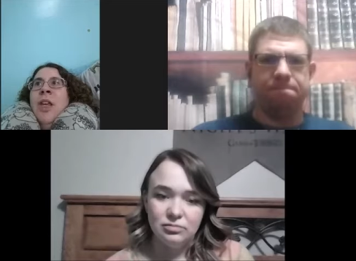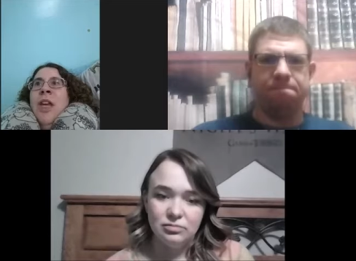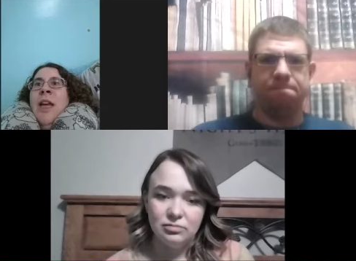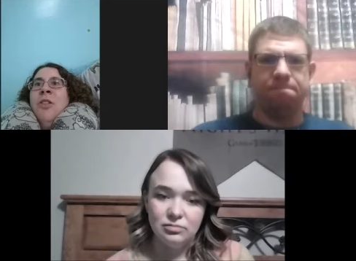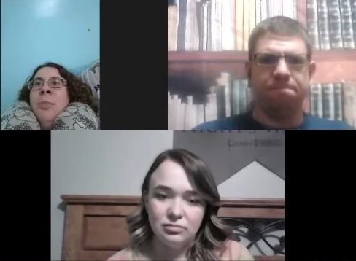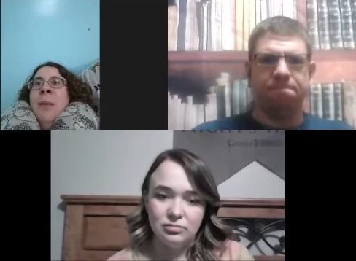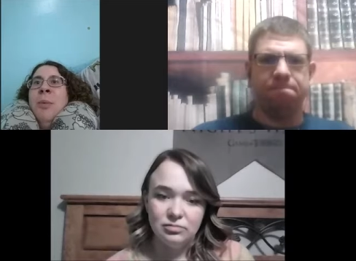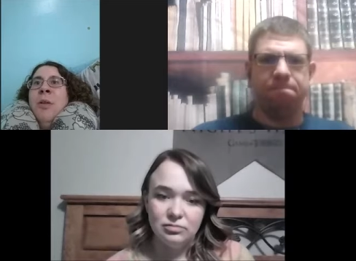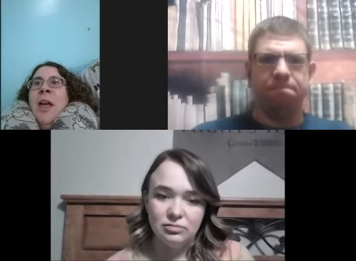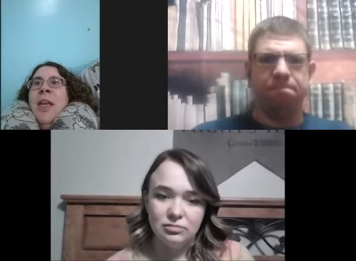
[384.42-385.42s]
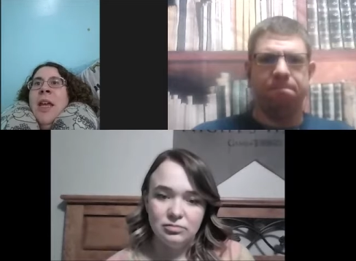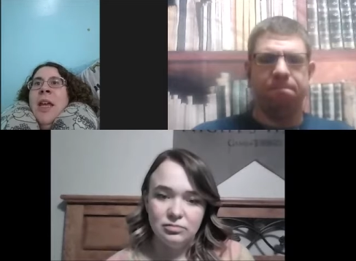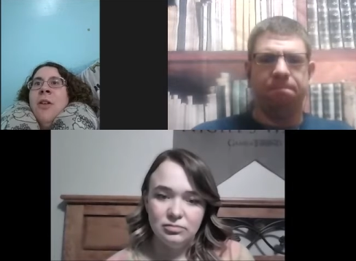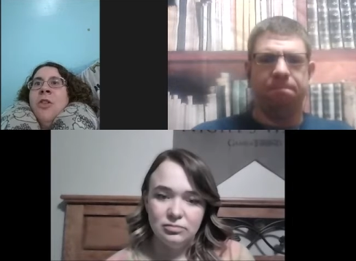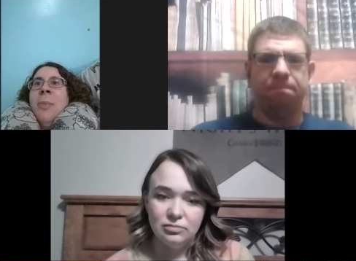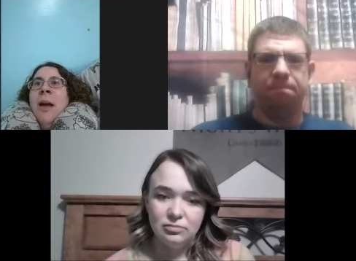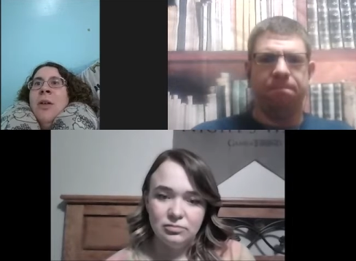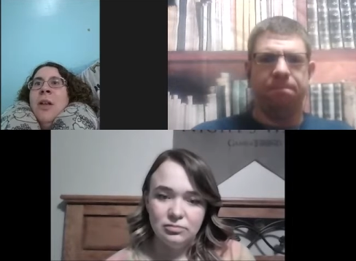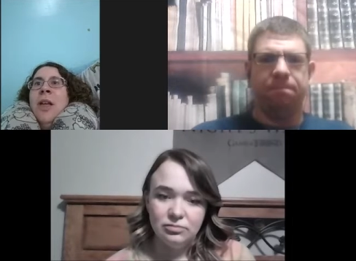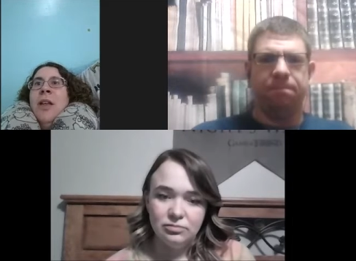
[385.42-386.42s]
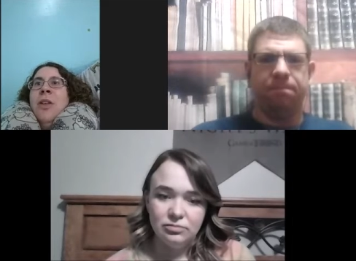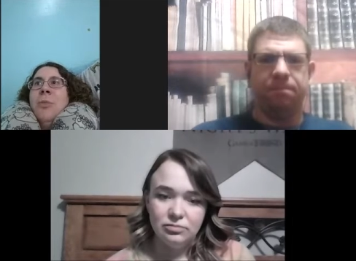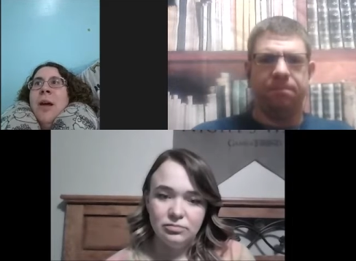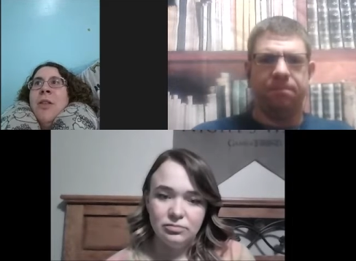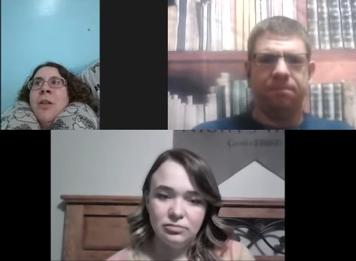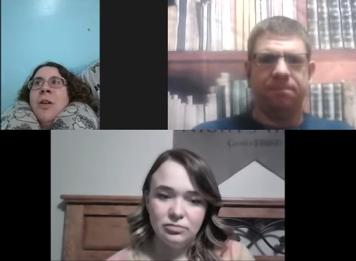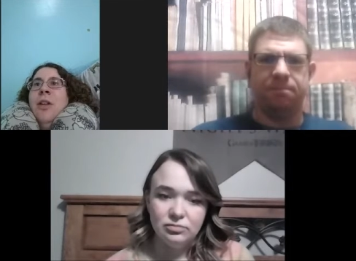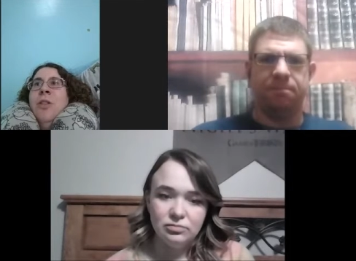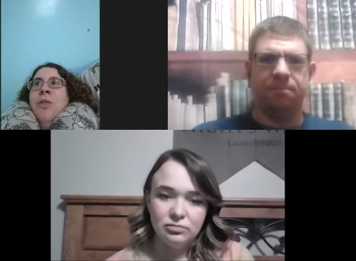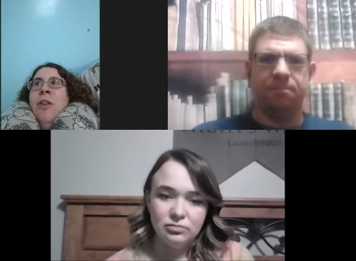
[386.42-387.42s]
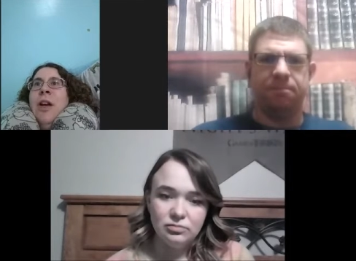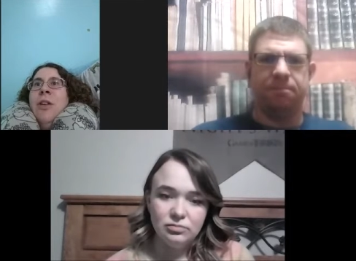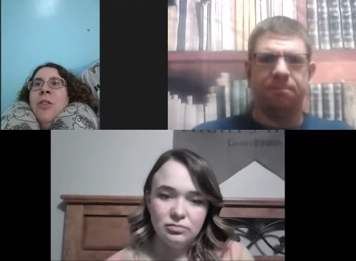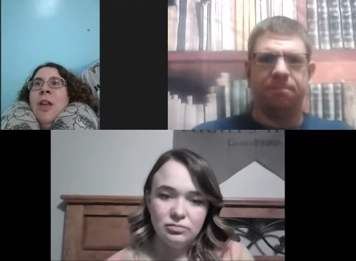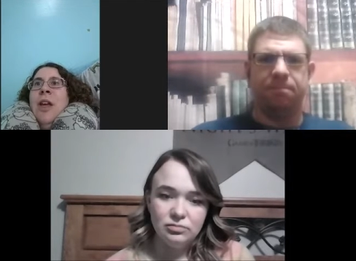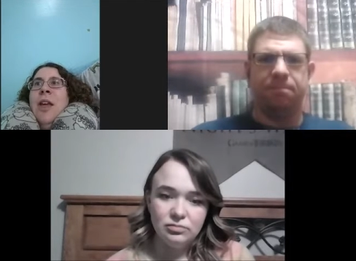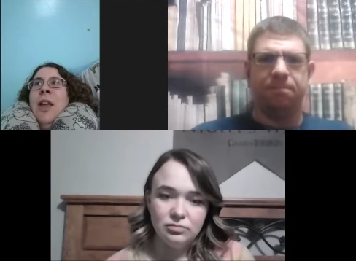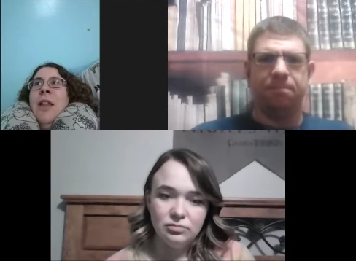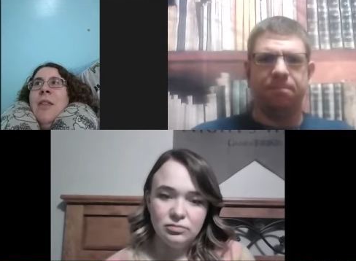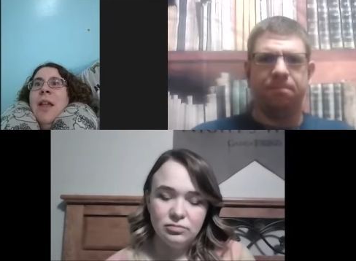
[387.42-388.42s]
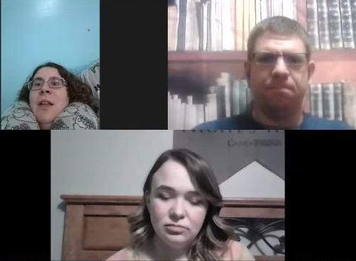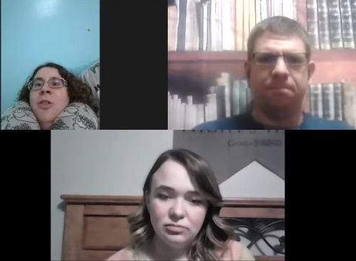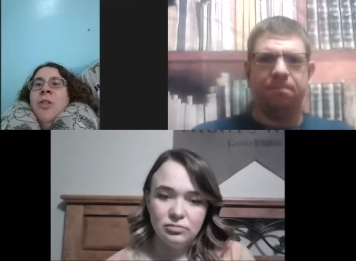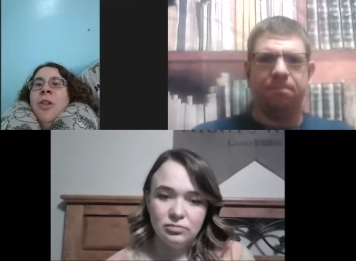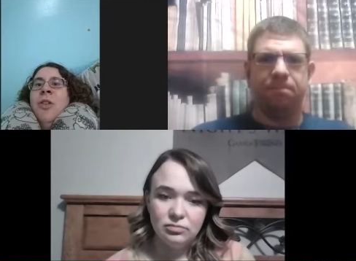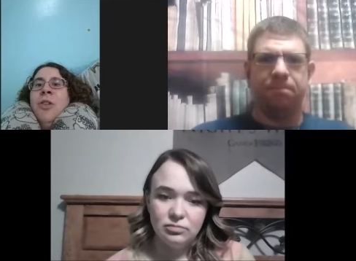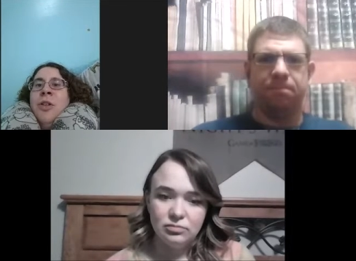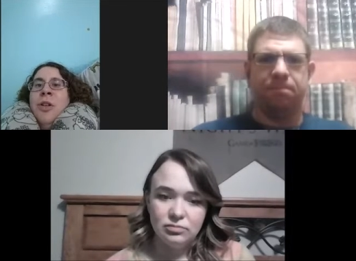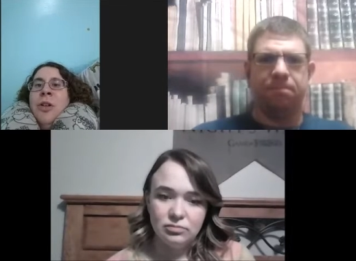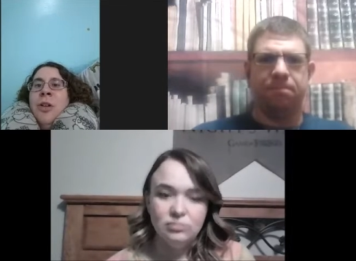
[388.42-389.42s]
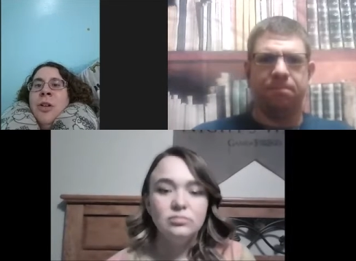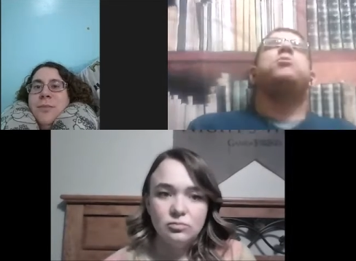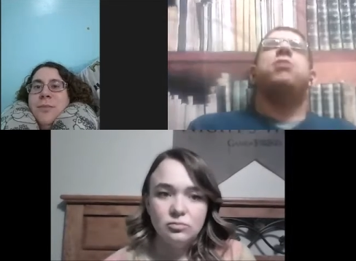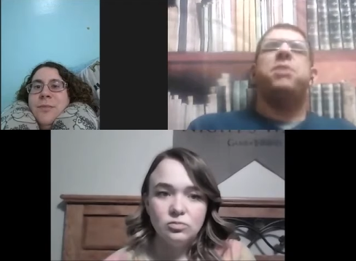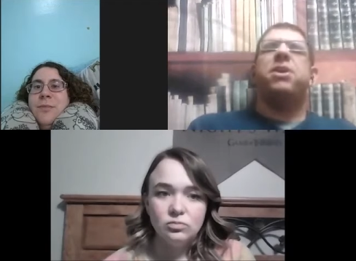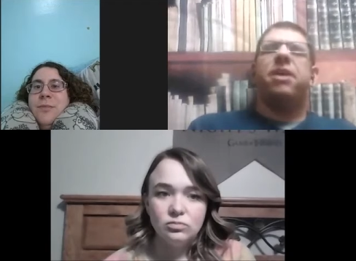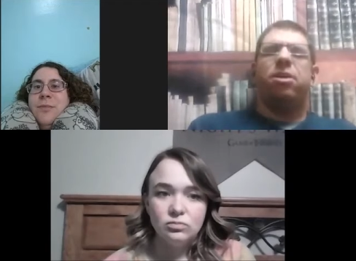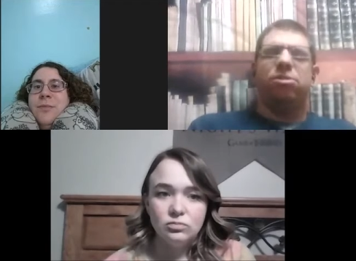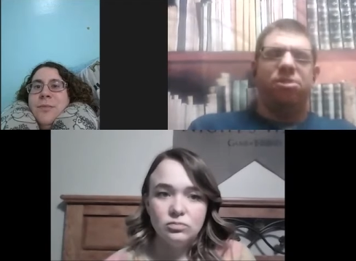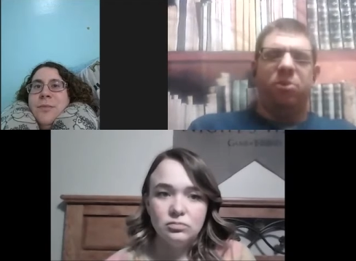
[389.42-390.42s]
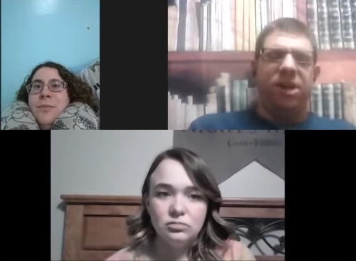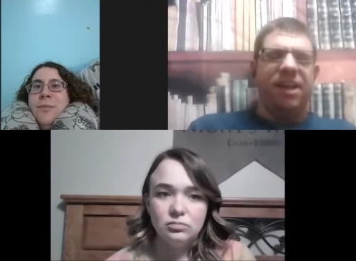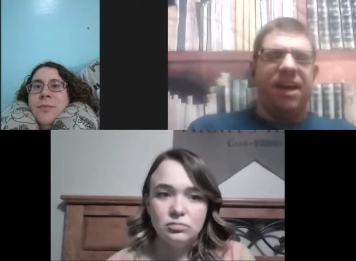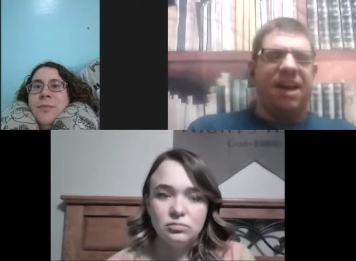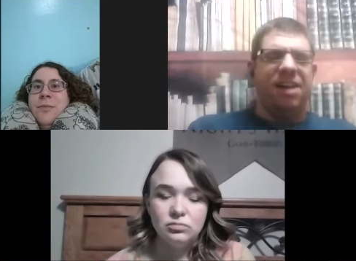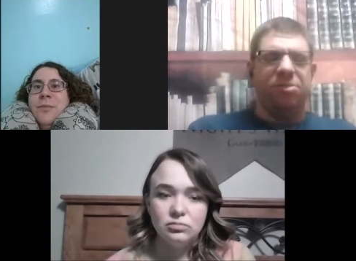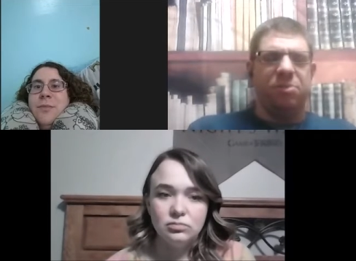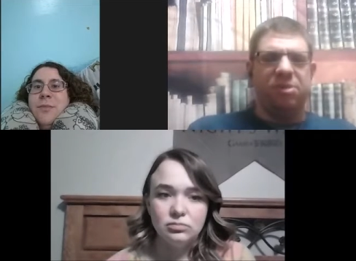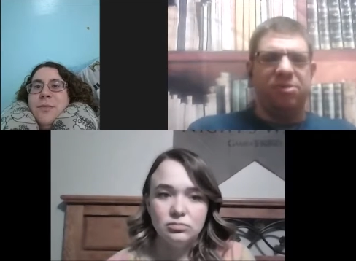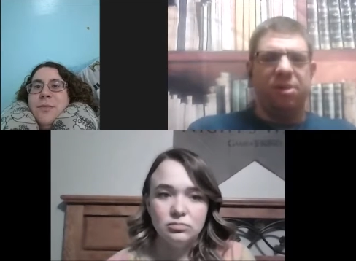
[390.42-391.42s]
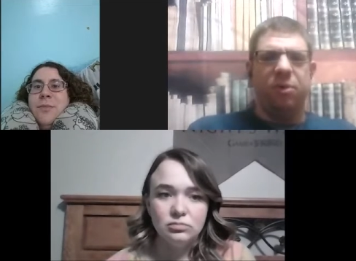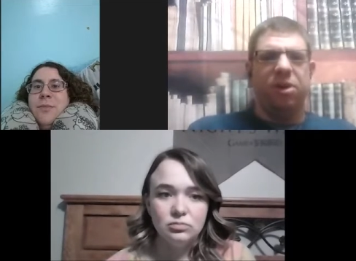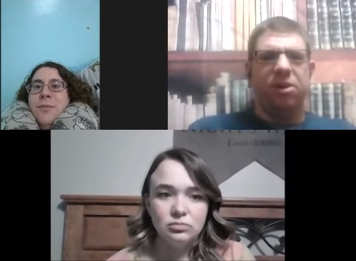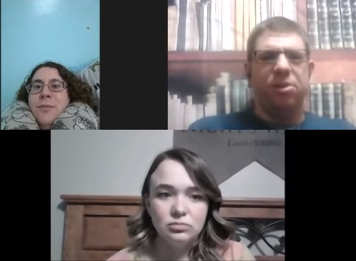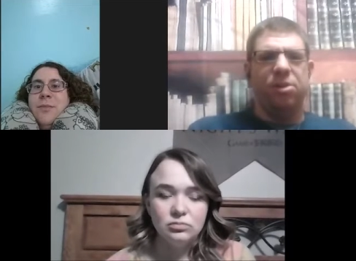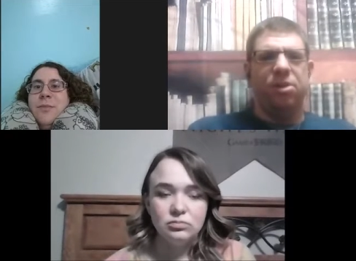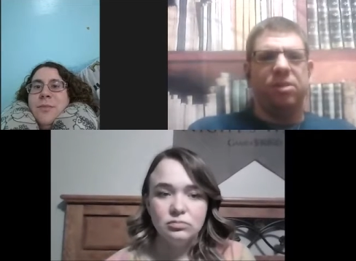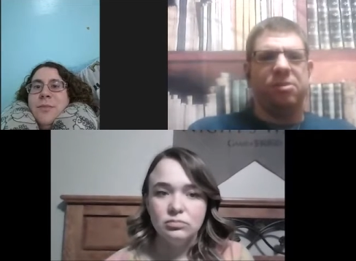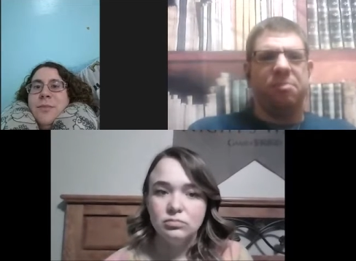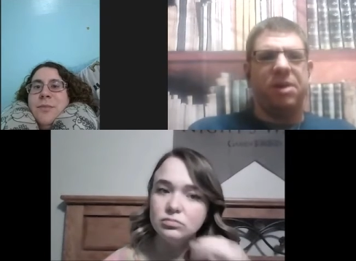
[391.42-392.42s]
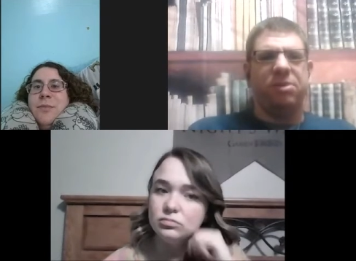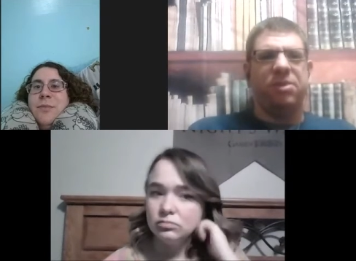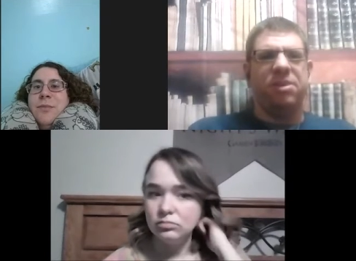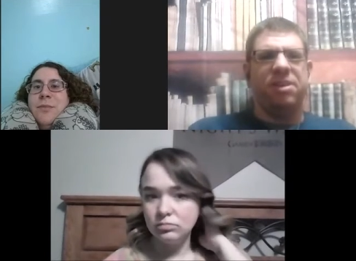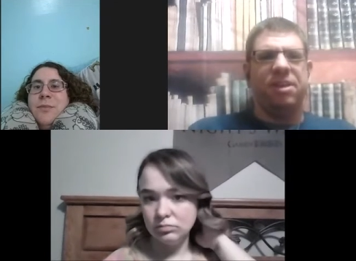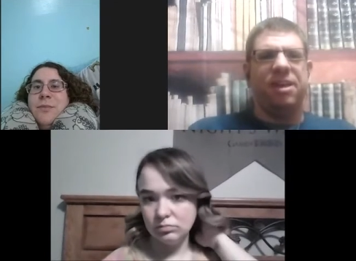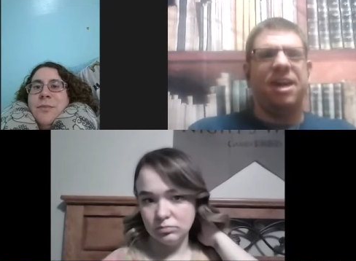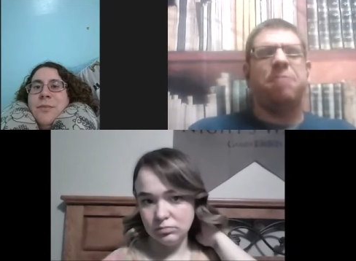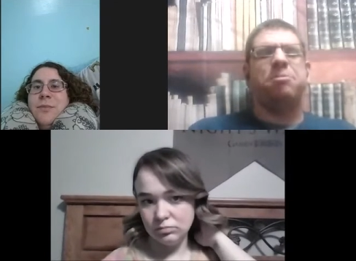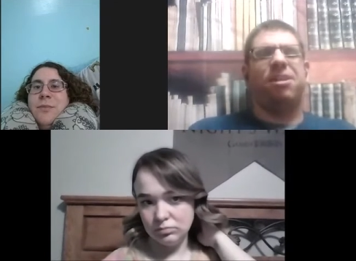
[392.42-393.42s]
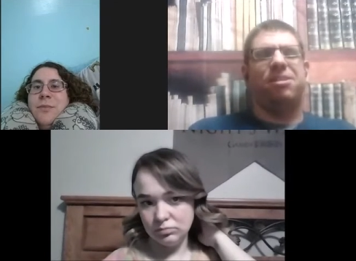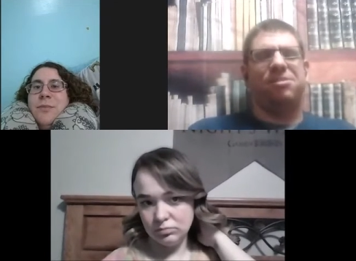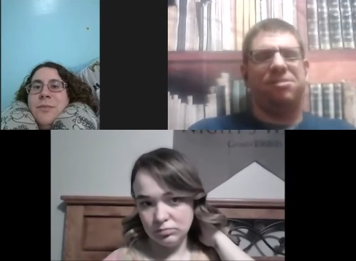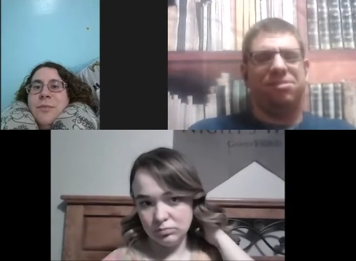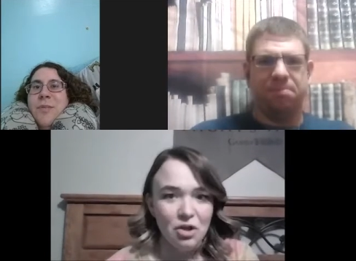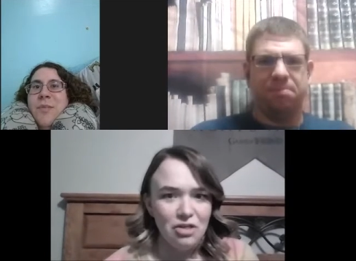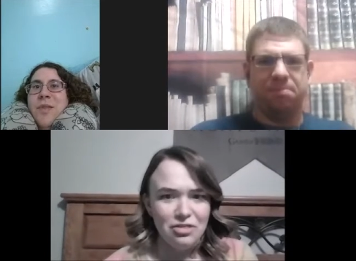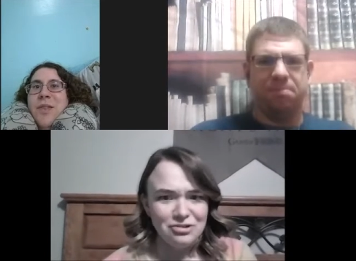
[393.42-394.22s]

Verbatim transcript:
Speaker 1: He has people that he cares about, like his mother, his fiance, and then his sister too. Something
Speaker 2: I also wanted to ask was, uh, what are your thoughts about the uh, Amazons?
Speaker 1: They're